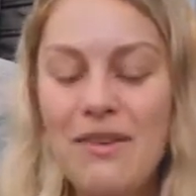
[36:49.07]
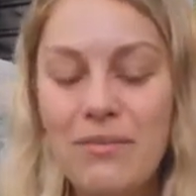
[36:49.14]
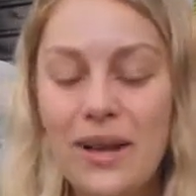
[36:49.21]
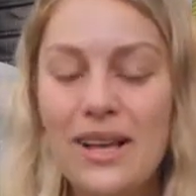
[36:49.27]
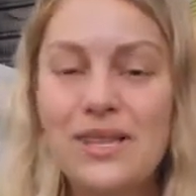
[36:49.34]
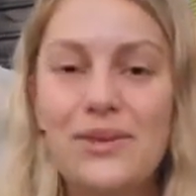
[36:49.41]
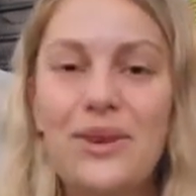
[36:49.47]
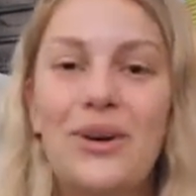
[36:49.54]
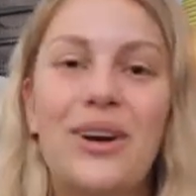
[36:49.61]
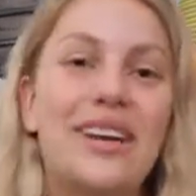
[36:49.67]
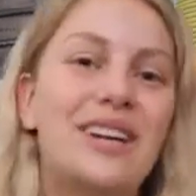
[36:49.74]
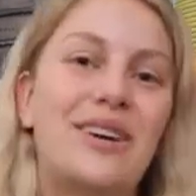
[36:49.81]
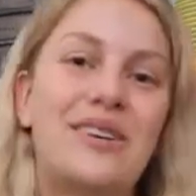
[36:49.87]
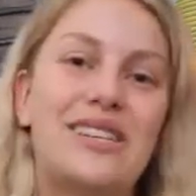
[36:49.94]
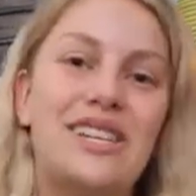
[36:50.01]
plus we're going
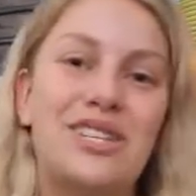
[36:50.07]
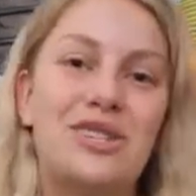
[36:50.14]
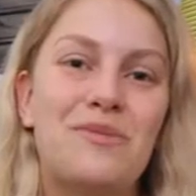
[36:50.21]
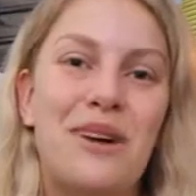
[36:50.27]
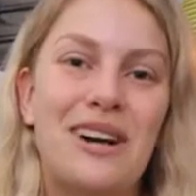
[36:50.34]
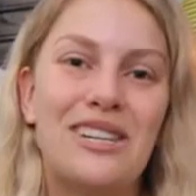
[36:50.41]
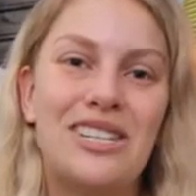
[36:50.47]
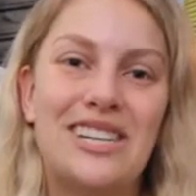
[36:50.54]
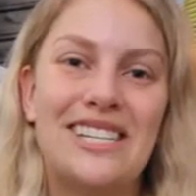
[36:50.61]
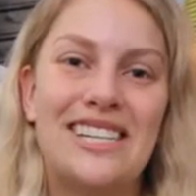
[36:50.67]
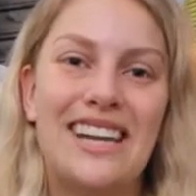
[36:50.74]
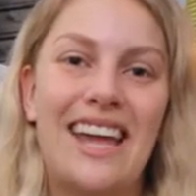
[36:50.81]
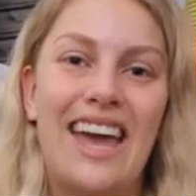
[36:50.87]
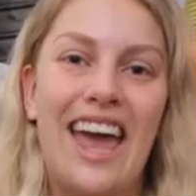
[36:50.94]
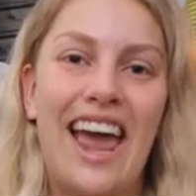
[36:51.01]
to go see Jumanji
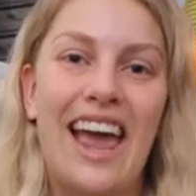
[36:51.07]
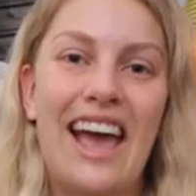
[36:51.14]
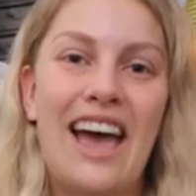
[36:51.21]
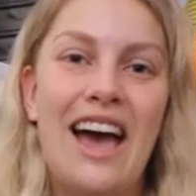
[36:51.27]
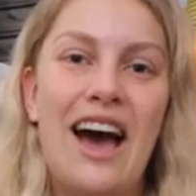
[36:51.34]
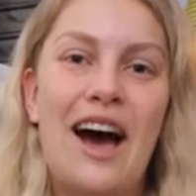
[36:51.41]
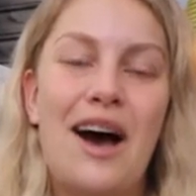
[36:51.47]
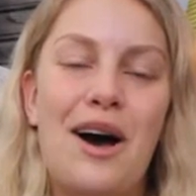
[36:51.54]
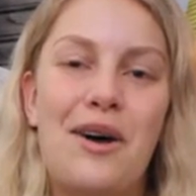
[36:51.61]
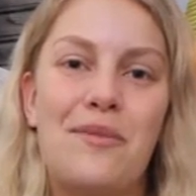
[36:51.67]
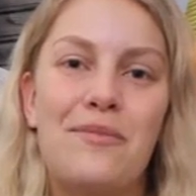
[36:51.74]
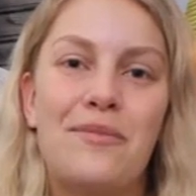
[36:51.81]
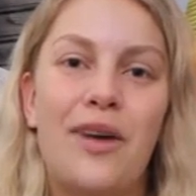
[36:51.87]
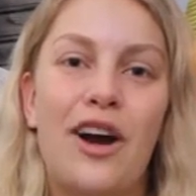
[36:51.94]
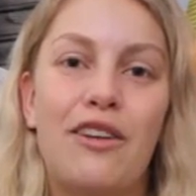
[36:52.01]
today
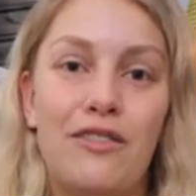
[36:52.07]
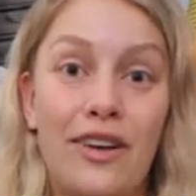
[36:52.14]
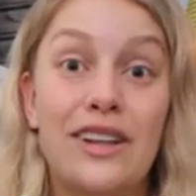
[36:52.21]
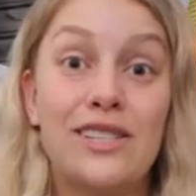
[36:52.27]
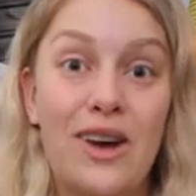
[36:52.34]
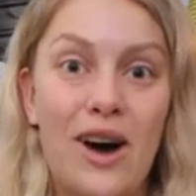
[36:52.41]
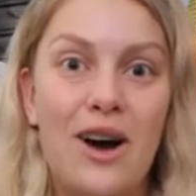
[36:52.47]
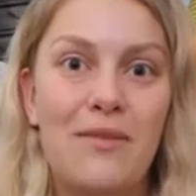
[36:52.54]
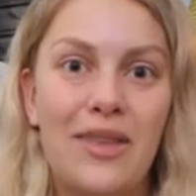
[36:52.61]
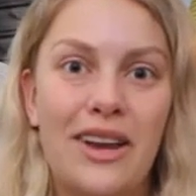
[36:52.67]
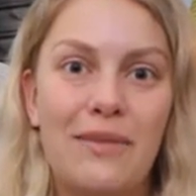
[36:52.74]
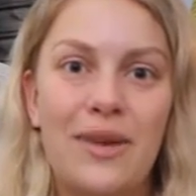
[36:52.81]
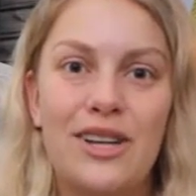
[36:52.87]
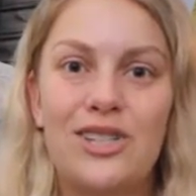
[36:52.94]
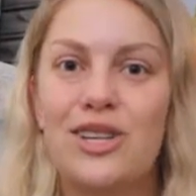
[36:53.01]
um, our friend Tom that I
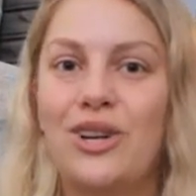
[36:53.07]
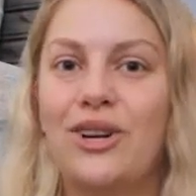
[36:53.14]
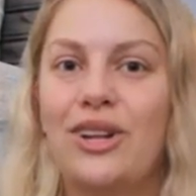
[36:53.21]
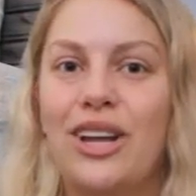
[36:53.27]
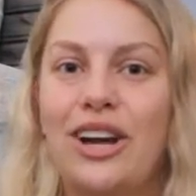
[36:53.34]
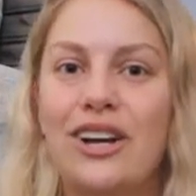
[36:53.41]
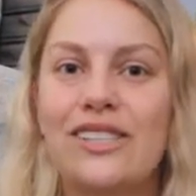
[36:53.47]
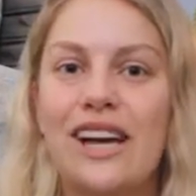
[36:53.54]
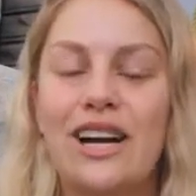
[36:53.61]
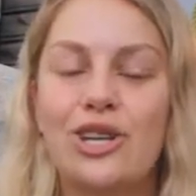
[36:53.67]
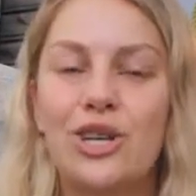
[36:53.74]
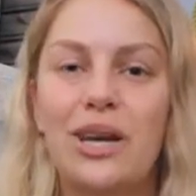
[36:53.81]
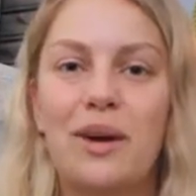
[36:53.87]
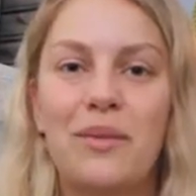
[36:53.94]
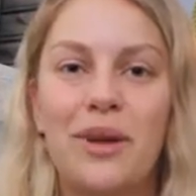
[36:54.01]
mentioned earlier is
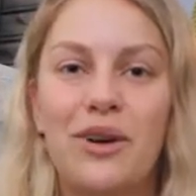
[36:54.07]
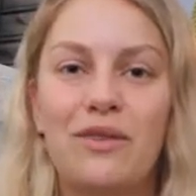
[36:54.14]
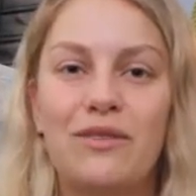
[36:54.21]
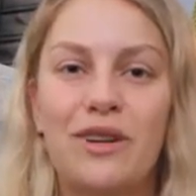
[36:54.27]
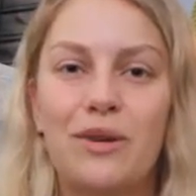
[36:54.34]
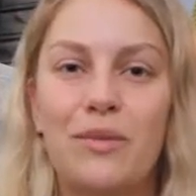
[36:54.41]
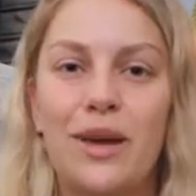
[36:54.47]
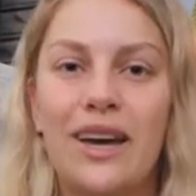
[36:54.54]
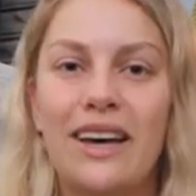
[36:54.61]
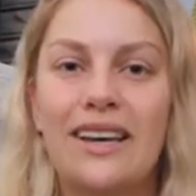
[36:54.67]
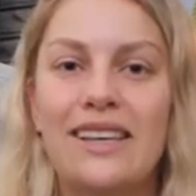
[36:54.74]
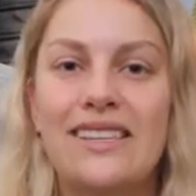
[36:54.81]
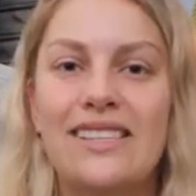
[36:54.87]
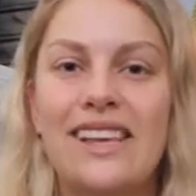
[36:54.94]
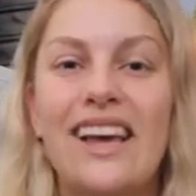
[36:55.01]
actually coming over
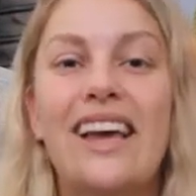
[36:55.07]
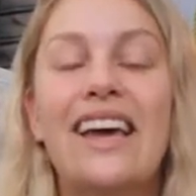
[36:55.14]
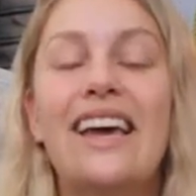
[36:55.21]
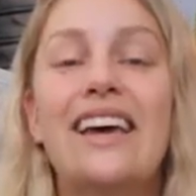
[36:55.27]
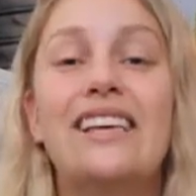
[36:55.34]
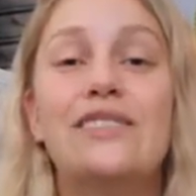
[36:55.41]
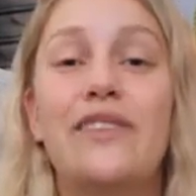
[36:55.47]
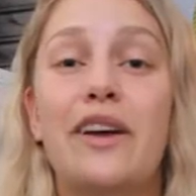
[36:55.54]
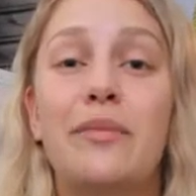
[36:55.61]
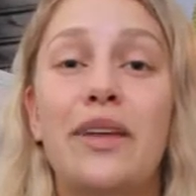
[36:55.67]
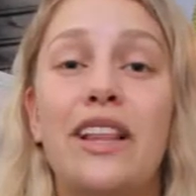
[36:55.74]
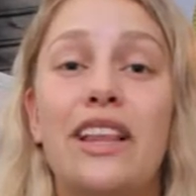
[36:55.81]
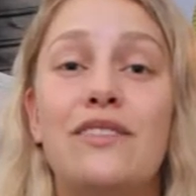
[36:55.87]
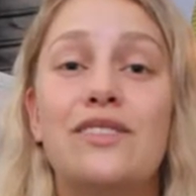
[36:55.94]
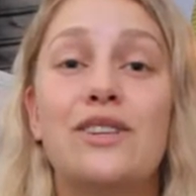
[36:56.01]
because his family
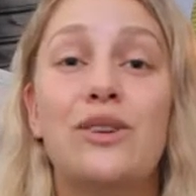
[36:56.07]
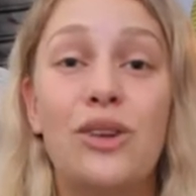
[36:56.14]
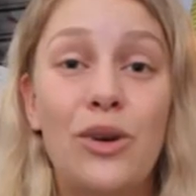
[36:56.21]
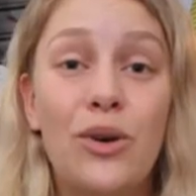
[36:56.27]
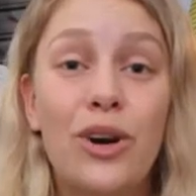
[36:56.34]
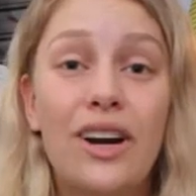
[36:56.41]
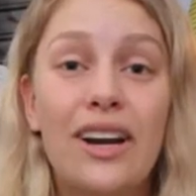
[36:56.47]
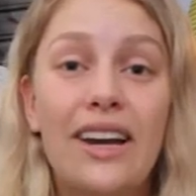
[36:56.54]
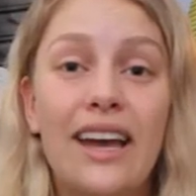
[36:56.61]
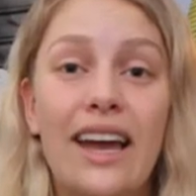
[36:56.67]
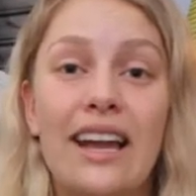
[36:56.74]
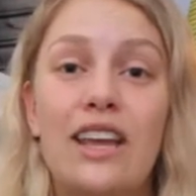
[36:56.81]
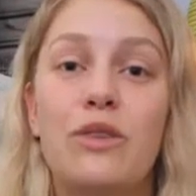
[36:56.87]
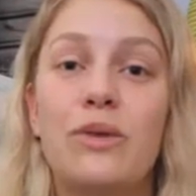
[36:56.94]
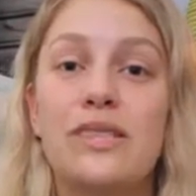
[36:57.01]
lives in New York
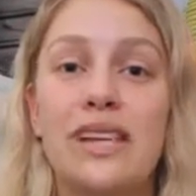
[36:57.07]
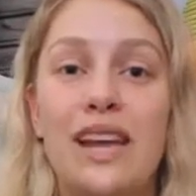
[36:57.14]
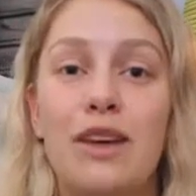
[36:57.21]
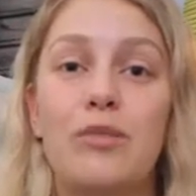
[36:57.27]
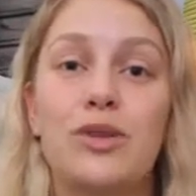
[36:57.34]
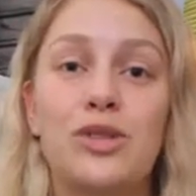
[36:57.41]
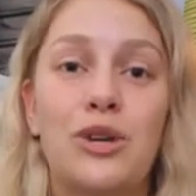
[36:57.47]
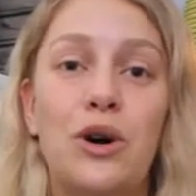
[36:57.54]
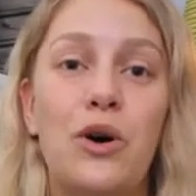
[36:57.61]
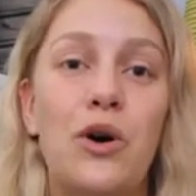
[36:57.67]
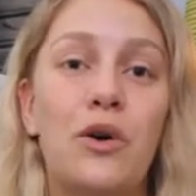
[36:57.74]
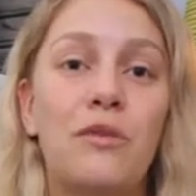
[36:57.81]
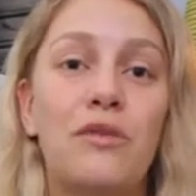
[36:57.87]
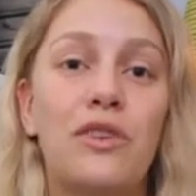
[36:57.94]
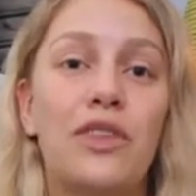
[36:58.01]
and he wasn't able to go
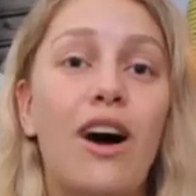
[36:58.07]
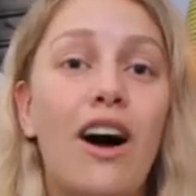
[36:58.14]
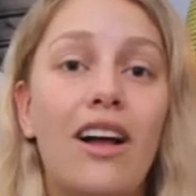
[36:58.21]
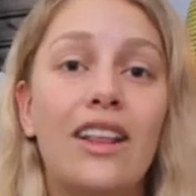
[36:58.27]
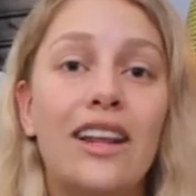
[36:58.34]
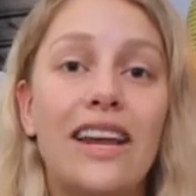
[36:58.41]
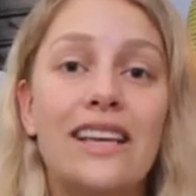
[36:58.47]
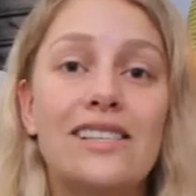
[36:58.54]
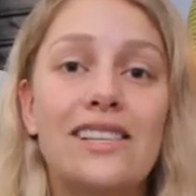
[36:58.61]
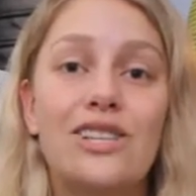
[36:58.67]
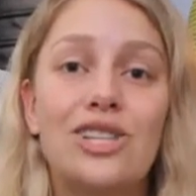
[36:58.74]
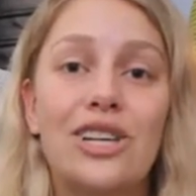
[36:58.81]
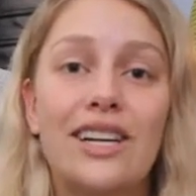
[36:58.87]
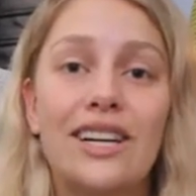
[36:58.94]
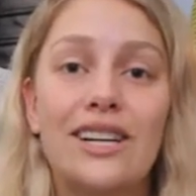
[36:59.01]
home for the holidays
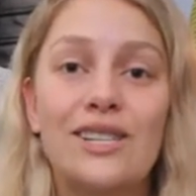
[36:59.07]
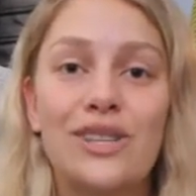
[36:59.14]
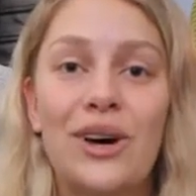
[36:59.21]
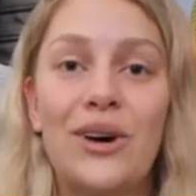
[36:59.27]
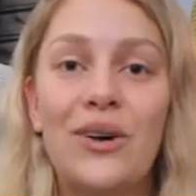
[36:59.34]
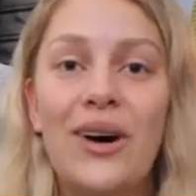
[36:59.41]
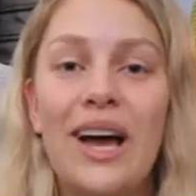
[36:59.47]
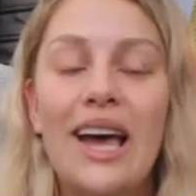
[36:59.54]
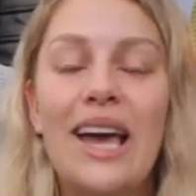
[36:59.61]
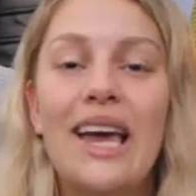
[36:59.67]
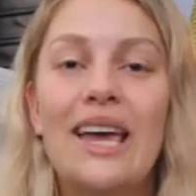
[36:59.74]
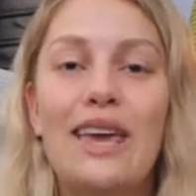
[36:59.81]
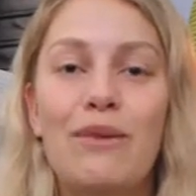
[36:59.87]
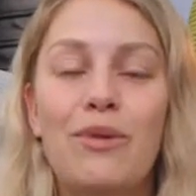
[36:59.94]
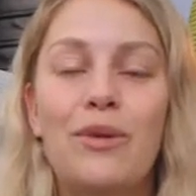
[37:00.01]
this year so
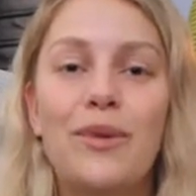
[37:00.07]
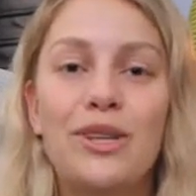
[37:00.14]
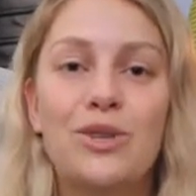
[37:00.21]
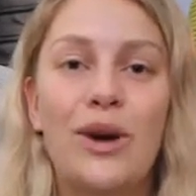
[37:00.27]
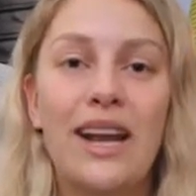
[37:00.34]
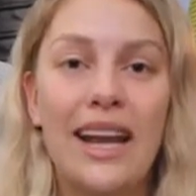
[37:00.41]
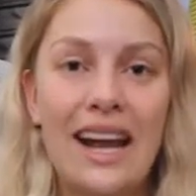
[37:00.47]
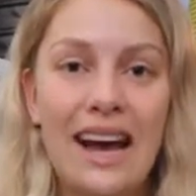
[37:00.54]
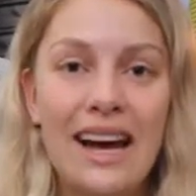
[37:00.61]
he will be joining